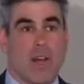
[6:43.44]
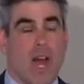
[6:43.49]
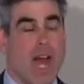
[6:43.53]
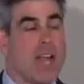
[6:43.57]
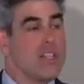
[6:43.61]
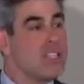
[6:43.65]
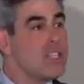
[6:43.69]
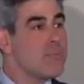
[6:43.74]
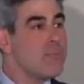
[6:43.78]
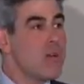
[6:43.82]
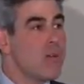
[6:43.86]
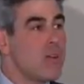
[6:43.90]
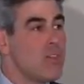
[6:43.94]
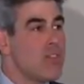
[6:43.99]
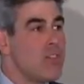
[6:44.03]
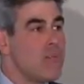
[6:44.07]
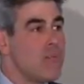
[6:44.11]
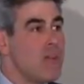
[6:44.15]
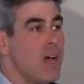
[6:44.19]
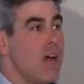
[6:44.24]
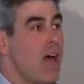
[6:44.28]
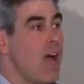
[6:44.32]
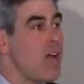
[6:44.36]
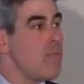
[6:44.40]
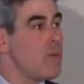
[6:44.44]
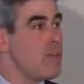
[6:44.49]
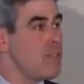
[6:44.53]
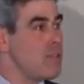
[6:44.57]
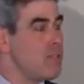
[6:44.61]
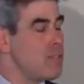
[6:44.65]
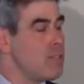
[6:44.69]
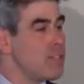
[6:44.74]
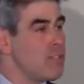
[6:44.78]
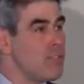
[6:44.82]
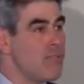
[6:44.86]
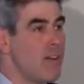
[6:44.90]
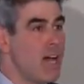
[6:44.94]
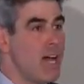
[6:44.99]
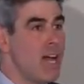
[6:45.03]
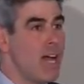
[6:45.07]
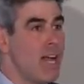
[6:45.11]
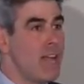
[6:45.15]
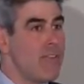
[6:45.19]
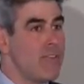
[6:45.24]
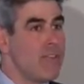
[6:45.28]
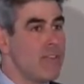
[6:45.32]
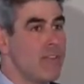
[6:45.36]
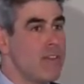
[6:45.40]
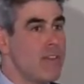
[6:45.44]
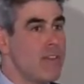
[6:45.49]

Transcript: I support them, I want them to survive.